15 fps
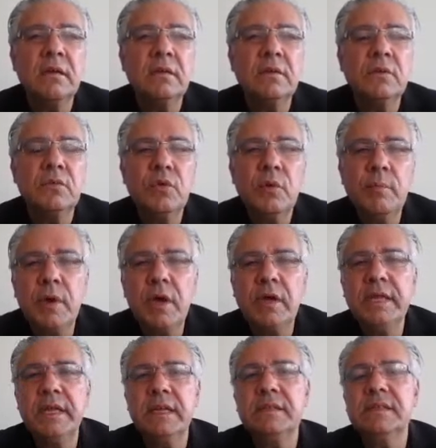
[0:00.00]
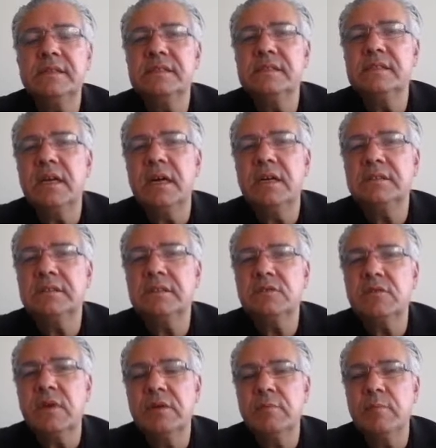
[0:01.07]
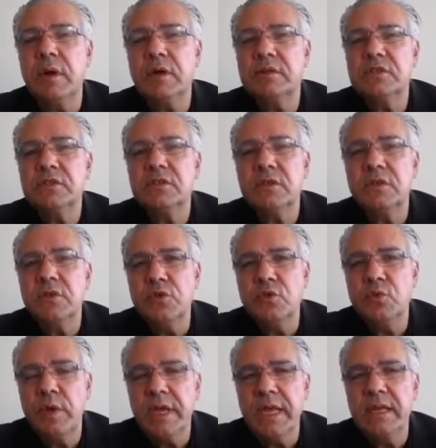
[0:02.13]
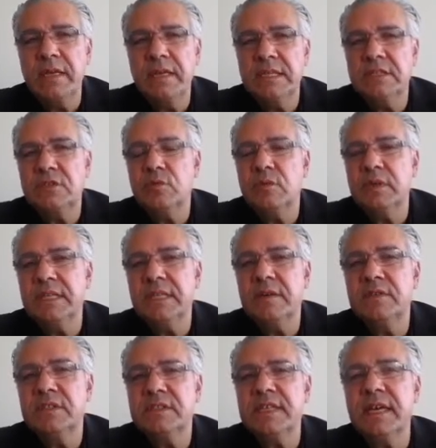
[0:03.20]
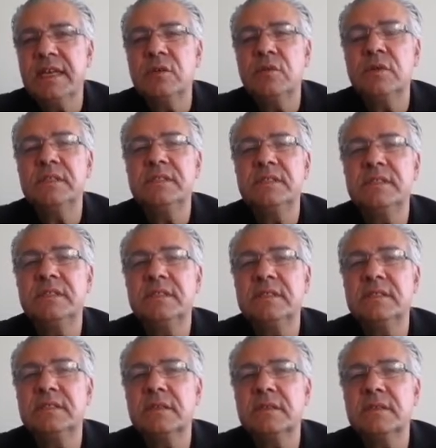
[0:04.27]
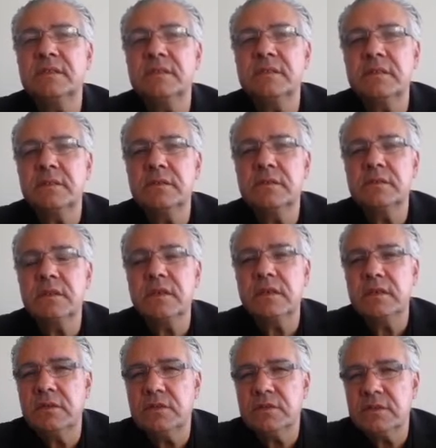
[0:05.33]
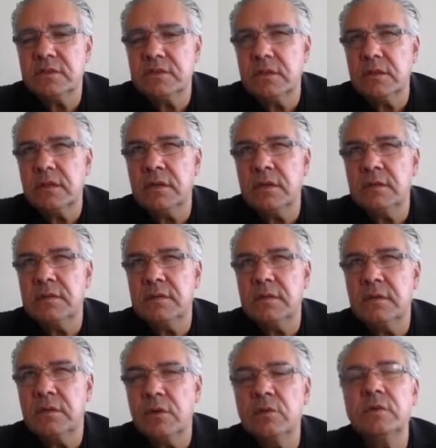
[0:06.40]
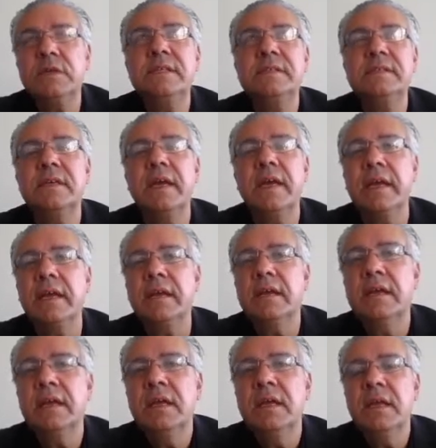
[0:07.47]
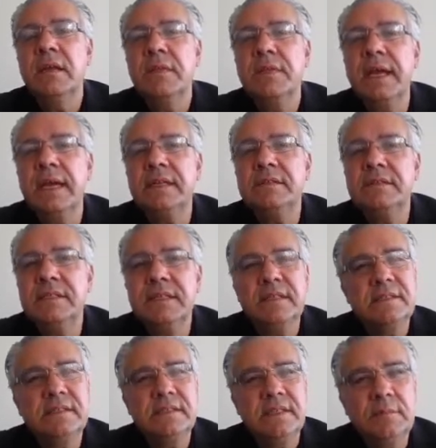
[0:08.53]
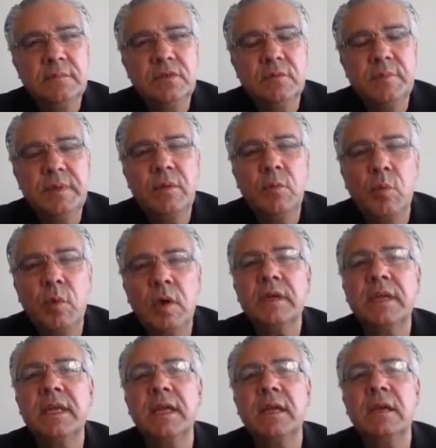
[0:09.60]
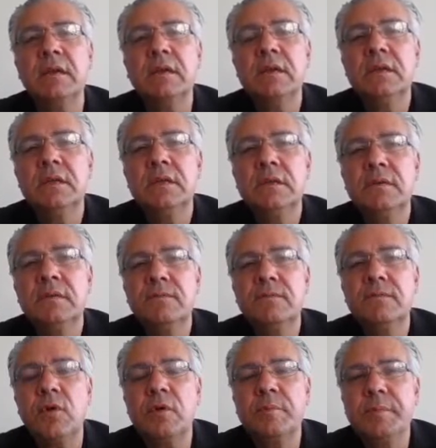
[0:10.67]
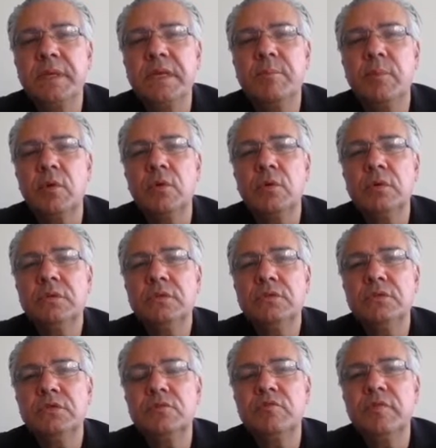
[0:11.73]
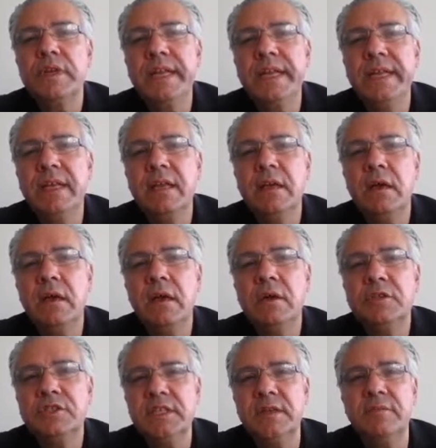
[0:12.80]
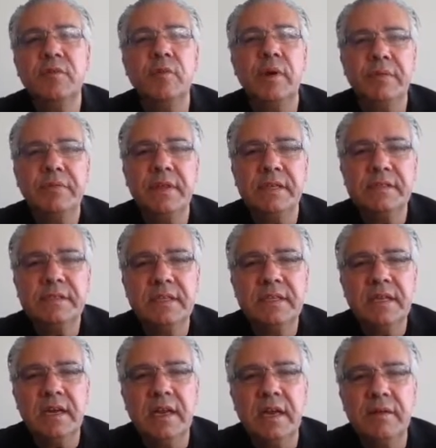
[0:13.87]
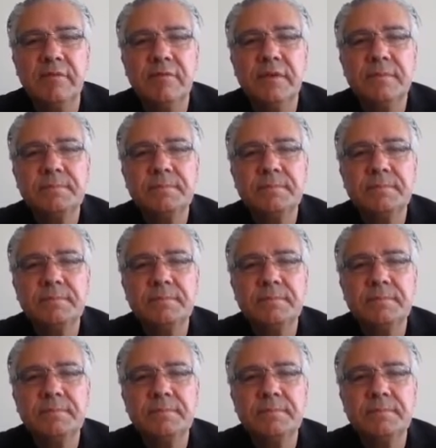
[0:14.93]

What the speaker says: robotic, this is not trying to box you into any of these categories. This is only saying that these seem to be working for people to really achieve great things in their life.